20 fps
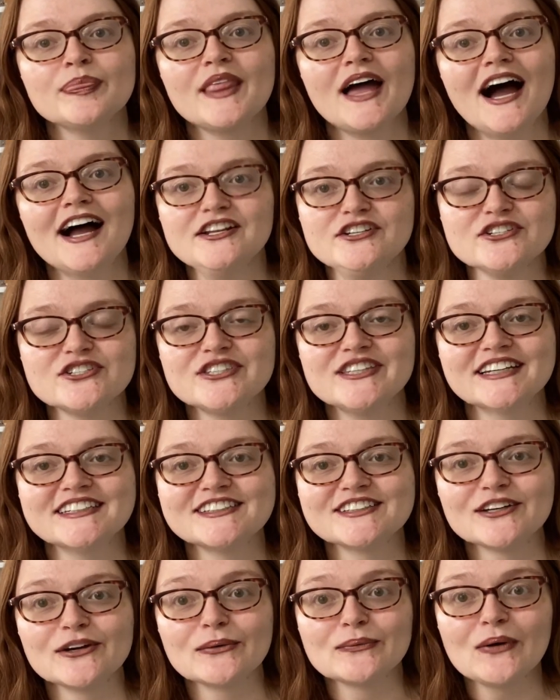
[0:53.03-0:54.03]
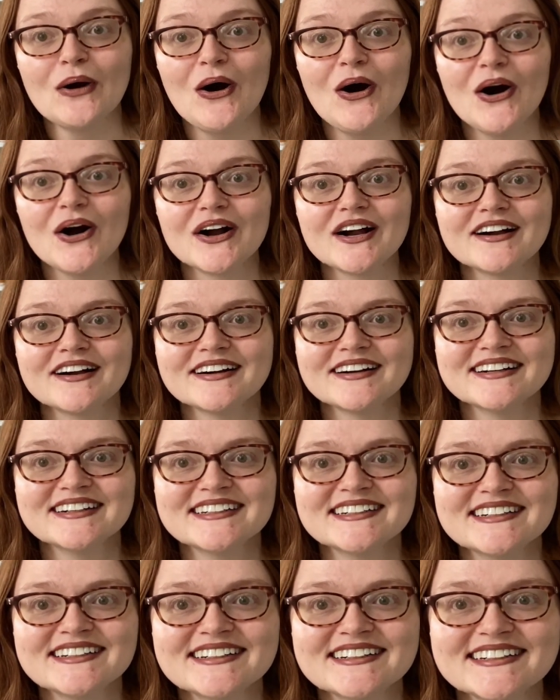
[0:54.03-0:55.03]
I just think they're wrong.
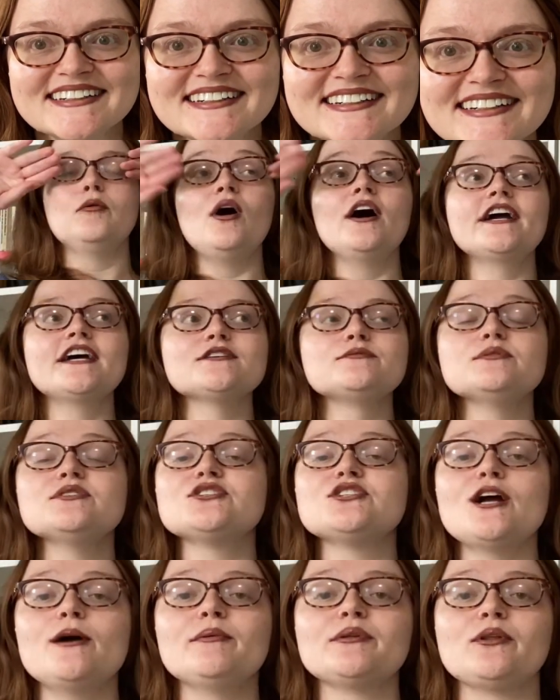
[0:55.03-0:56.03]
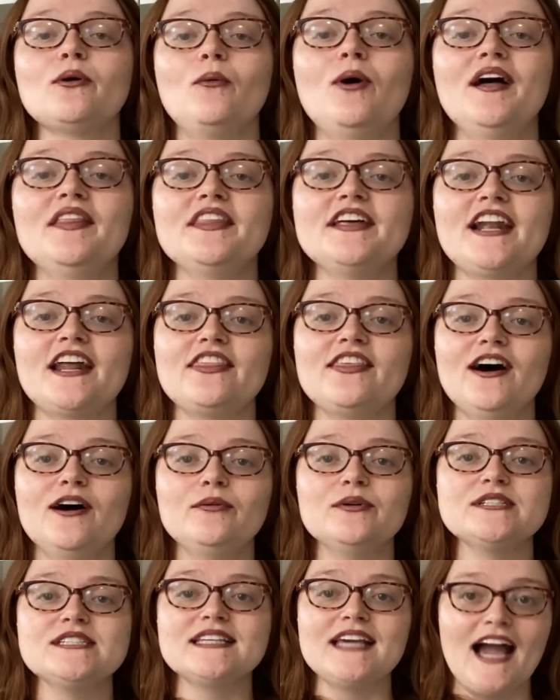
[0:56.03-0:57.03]
Well, I guess we'll start with the one that I thought
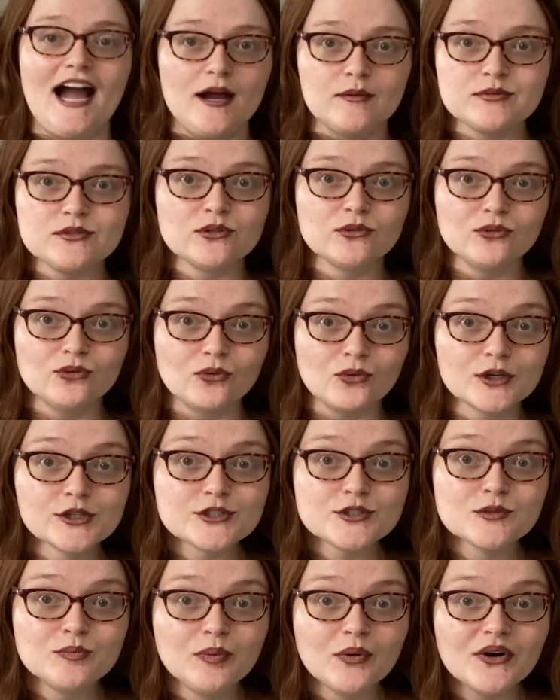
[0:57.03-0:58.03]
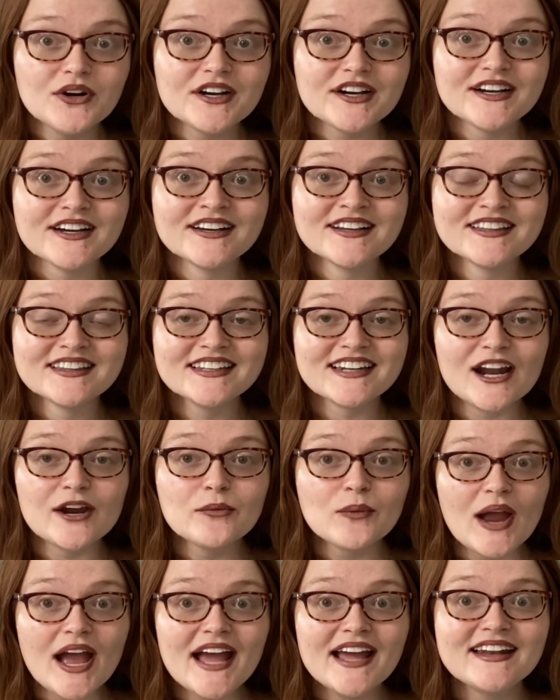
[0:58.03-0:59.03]
was the absolute worst book that I
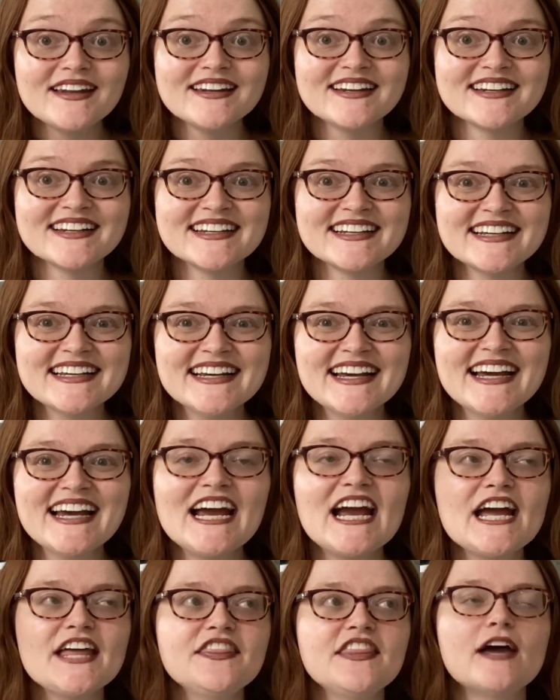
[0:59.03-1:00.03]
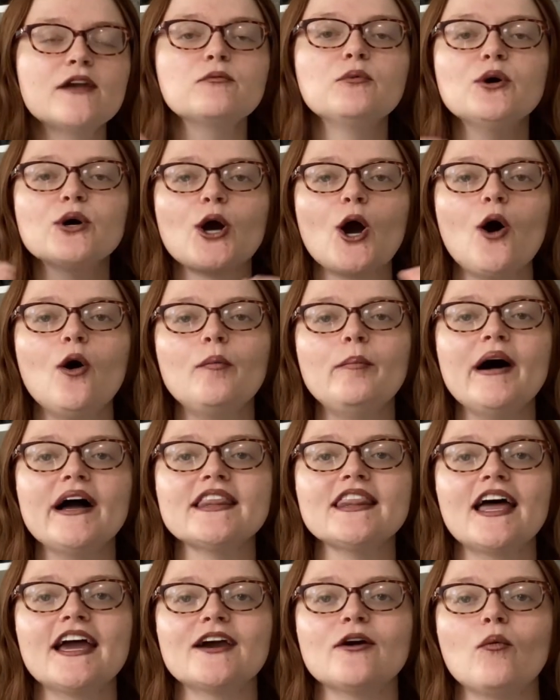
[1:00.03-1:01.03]
read, and then we'll go by
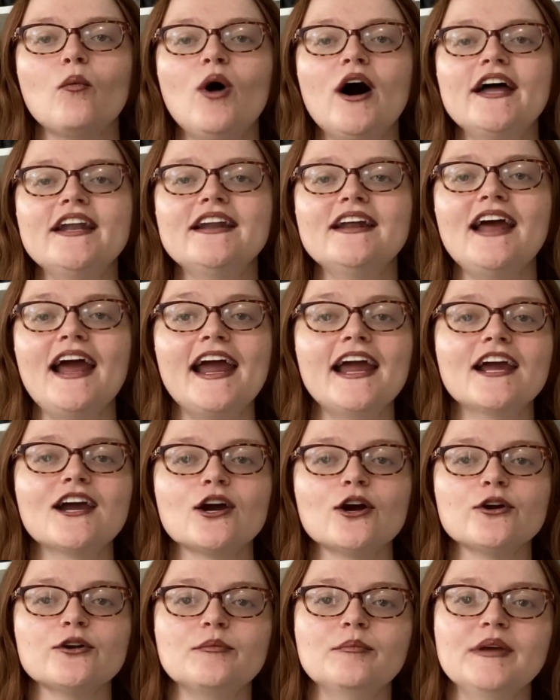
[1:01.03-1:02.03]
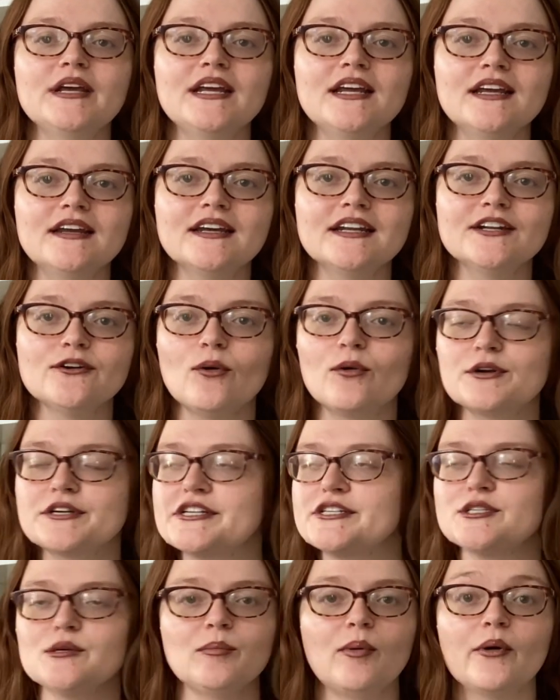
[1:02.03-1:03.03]
like what angered me and or
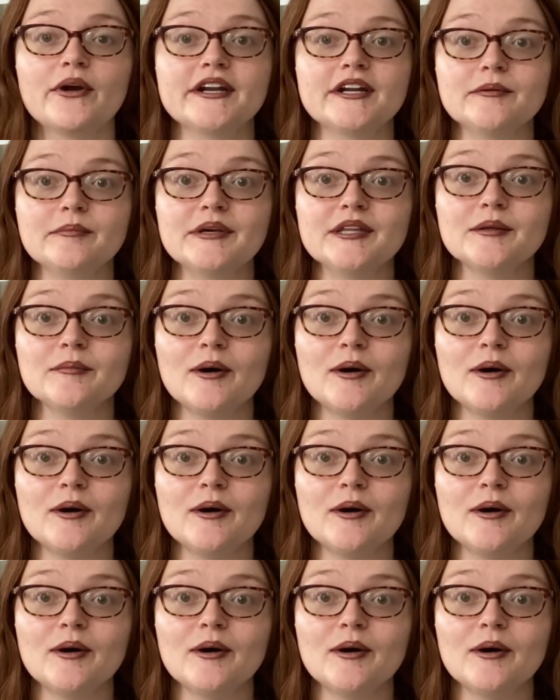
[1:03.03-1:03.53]
disappointed me the